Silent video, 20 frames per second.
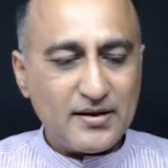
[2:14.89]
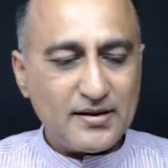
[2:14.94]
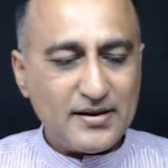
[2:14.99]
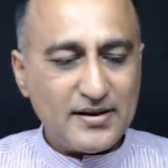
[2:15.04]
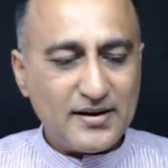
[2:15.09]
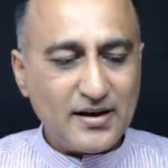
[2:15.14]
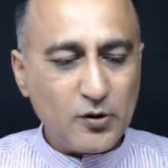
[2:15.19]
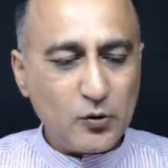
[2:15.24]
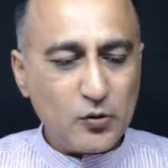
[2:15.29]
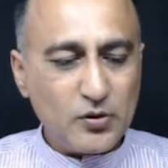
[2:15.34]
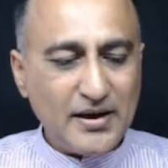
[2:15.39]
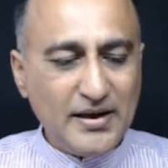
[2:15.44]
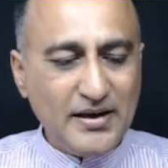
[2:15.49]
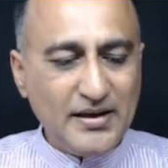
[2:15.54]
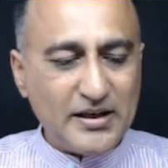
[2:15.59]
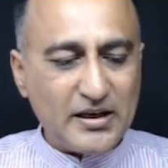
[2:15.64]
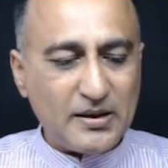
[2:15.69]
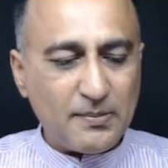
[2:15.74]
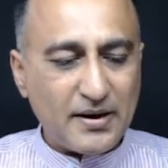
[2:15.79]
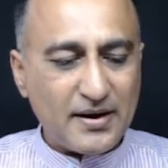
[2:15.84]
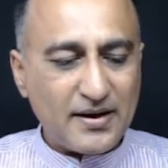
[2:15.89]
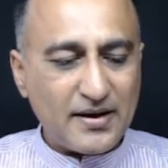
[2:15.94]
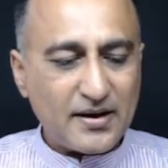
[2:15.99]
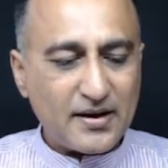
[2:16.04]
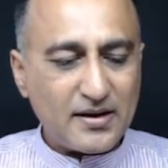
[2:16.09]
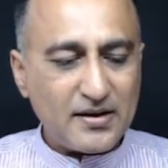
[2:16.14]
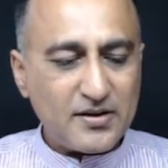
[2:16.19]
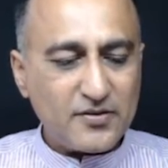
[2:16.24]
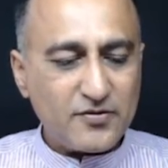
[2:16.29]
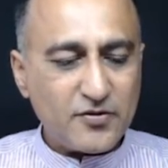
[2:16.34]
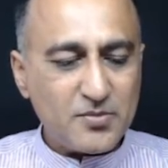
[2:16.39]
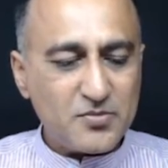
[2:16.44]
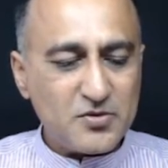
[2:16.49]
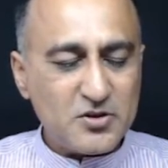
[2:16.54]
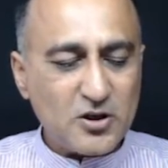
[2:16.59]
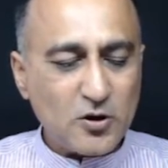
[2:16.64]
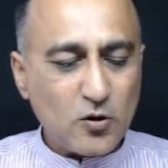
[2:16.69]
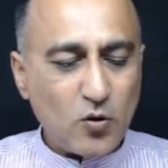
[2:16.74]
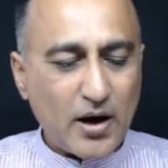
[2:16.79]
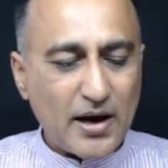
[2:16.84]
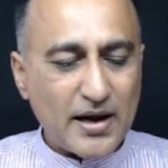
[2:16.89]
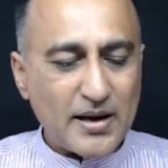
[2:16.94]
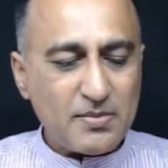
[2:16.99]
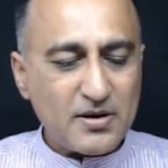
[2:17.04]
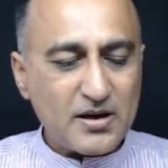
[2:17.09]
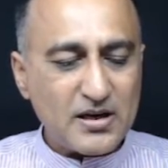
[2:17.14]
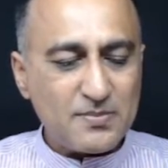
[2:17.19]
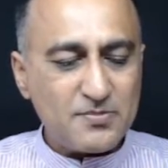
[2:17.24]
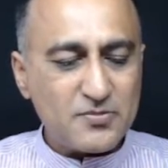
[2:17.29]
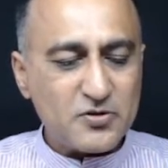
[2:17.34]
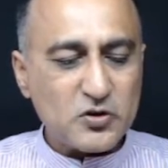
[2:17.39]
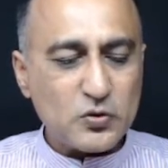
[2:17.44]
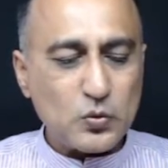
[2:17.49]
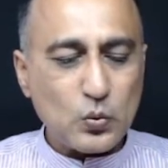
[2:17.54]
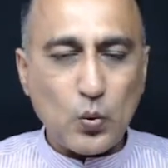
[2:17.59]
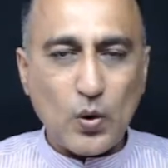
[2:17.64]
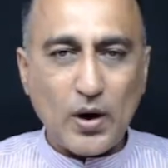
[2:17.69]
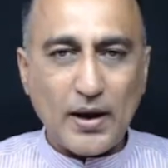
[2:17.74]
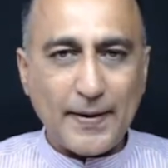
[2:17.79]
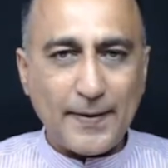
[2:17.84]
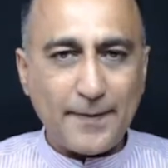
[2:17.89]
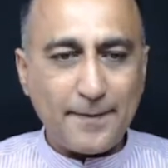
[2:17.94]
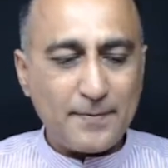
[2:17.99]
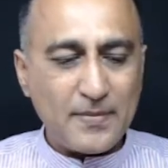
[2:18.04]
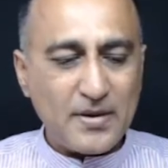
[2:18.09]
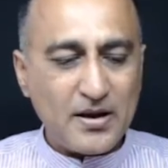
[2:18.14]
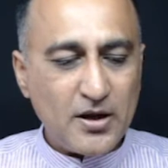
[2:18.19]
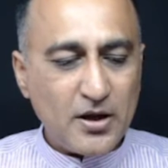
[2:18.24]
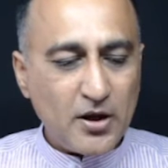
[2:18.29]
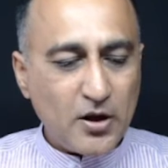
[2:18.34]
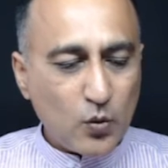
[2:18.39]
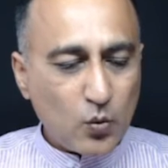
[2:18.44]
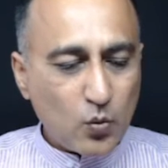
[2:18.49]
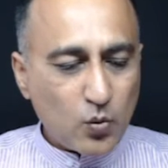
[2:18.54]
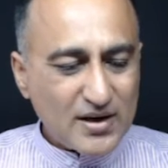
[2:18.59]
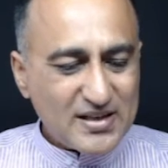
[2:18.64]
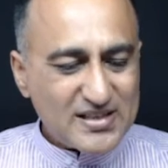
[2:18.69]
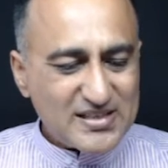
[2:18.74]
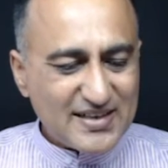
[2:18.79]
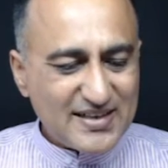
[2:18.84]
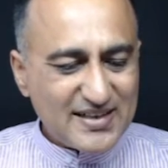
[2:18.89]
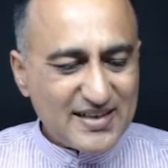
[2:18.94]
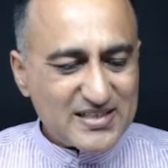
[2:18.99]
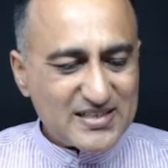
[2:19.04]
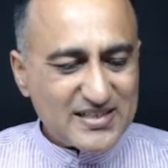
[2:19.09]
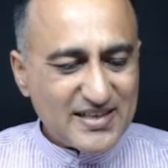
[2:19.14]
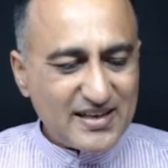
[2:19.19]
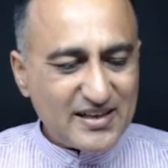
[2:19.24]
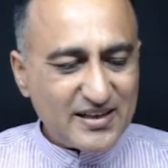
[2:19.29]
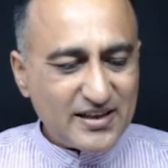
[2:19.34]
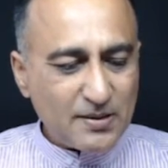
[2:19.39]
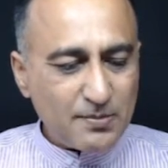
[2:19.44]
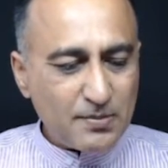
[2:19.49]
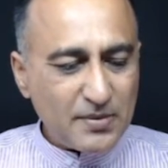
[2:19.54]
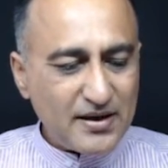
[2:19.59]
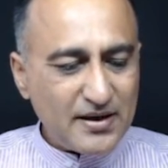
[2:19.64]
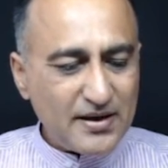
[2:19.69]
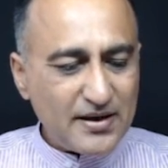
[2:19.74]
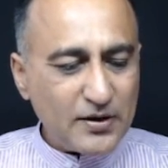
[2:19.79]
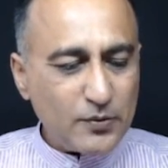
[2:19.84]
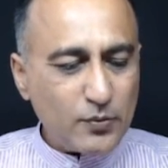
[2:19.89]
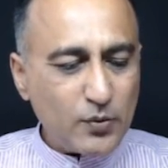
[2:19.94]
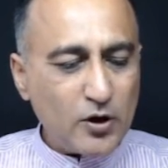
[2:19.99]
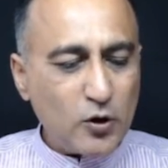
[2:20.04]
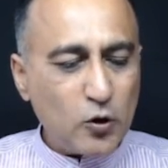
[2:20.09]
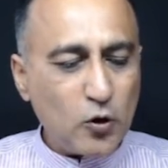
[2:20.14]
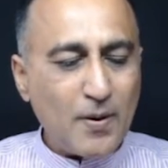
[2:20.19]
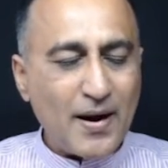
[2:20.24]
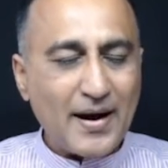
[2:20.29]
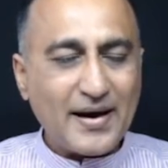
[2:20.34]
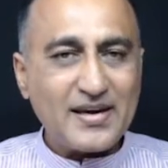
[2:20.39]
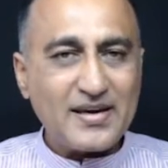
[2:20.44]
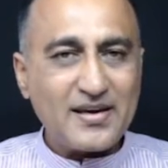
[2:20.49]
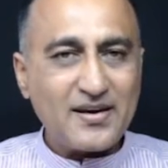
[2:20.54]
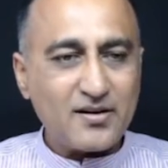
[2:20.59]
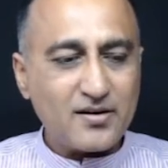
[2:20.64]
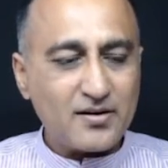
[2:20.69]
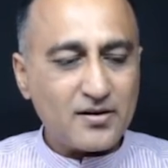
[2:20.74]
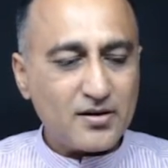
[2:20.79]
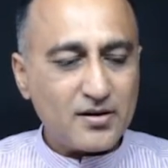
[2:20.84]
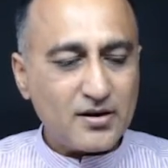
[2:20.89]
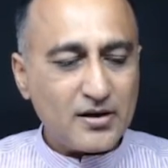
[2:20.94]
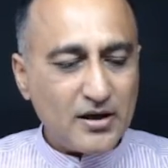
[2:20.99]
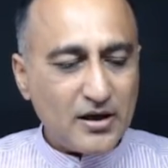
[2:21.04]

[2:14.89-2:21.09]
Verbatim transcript: It will do the increment. From 0, i becomes 1. Once it does the increment, it will go back here.